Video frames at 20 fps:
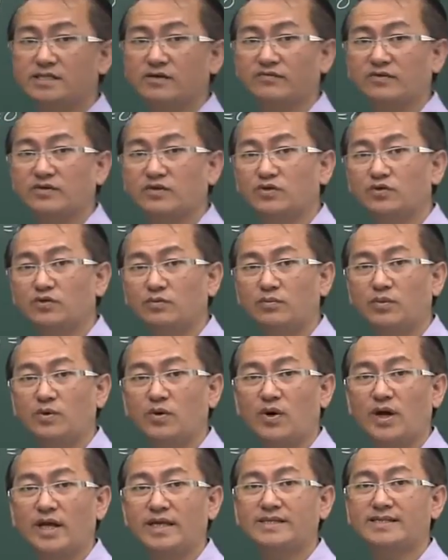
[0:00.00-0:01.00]
of the 2
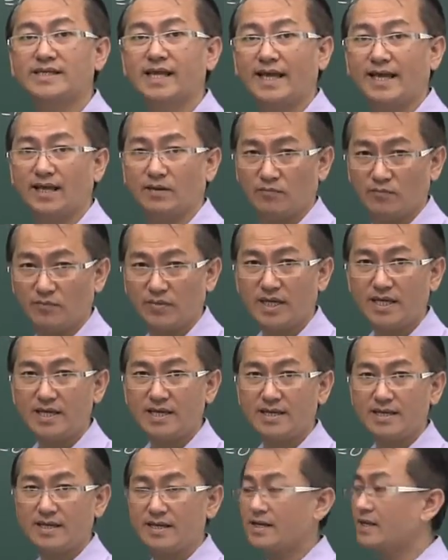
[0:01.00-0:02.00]
points A and
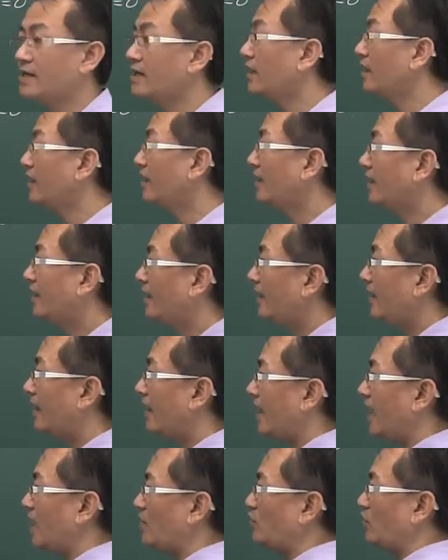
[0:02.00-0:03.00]
B,
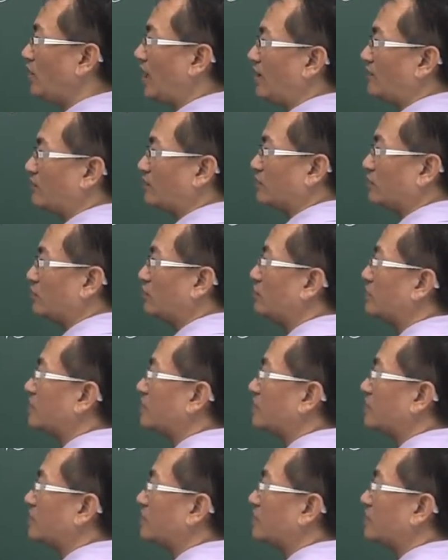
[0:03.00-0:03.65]
I will have to